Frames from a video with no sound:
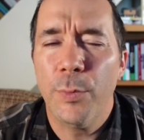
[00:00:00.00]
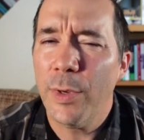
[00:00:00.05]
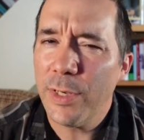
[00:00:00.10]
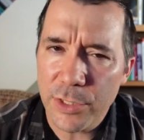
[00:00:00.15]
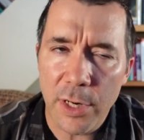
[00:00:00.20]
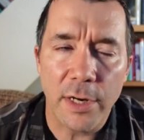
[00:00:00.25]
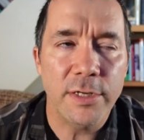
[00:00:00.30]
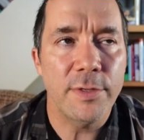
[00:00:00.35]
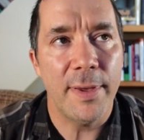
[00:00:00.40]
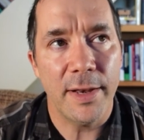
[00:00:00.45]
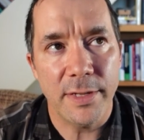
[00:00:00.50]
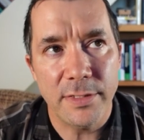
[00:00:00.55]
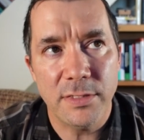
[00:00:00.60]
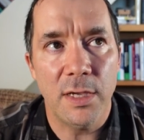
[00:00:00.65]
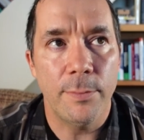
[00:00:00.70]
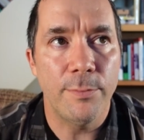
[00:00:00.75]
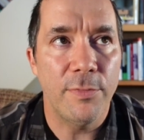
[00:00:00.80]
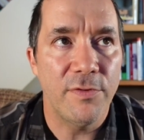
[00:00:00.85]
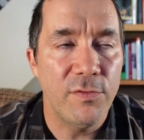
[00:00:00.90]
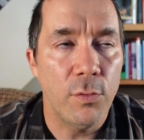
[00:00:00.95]
We had talked about it
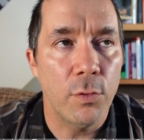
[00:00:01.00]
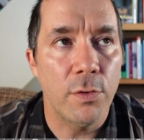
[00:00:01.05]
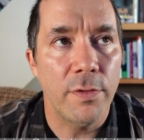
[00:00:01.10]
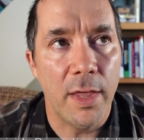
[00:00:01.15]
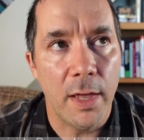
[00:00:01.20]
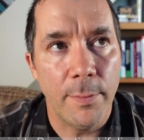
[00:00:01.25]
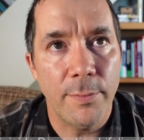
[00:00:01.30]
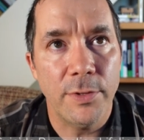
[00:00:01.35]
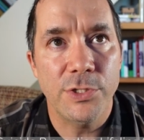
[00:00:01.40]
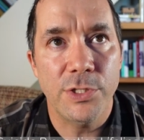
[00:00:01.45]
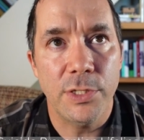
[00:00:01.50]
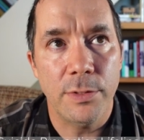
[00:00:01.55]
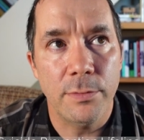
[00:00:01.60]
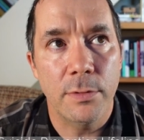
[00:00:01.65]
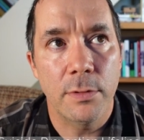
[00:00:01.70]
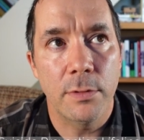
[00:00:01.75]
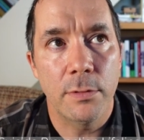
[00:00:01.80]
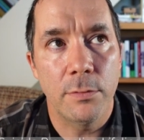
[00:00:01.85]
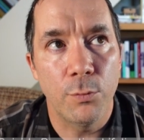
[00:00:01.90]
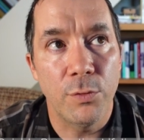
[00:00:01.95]
some before that, but she
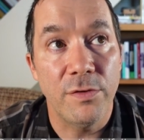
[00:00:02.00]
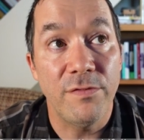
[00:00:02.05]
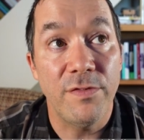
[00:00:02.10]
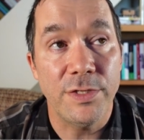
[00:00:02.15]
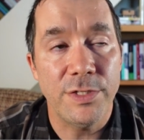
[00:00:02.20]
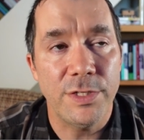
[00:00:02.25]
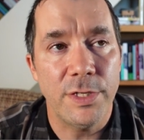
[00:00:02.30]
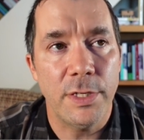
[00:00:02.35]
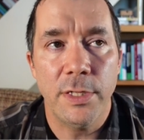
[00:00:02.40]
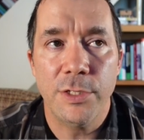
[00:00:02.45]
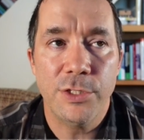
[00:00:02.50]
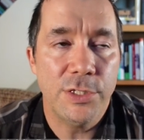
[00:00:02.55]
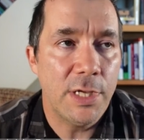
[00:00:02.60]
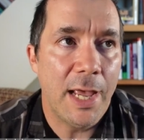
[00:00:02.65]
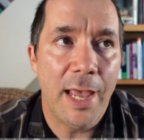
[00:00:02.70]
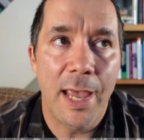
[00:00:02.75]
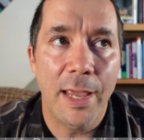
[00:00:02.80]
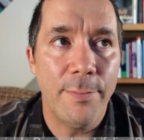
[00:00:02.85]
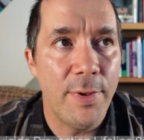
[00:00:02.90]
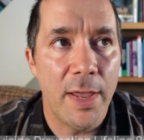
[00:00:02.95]
revisited it. She
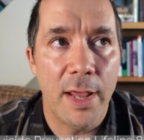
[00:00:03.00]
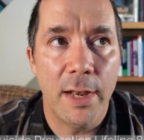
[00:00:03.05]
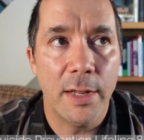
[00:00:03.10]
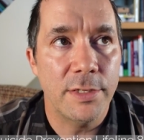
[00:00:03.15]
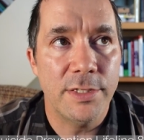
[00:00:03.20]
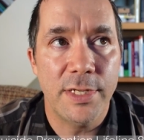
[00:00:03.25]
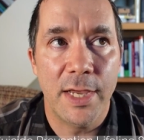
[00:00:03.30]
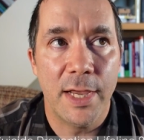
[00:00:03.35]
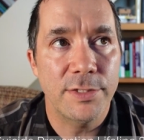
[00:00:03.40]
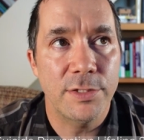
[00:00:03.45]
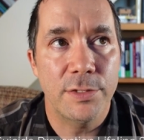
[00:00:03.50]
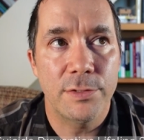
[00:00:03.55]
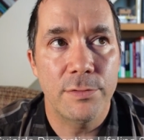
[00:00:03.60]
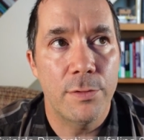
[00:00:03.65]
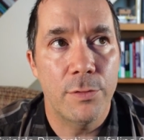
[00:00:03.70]
said, I had panic attacks